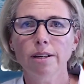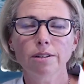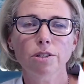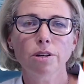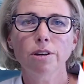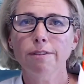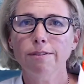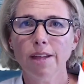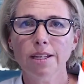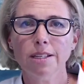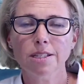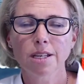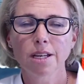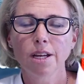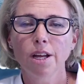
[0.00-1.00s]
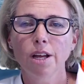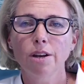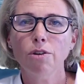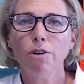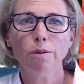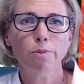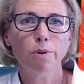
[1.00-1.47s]
So if that's
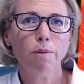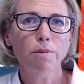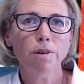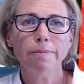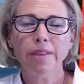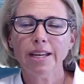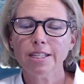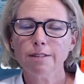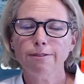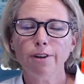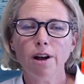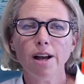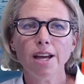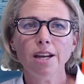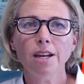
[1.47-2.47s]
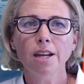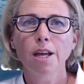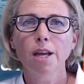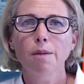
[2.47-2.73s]
not a problem, that's fine.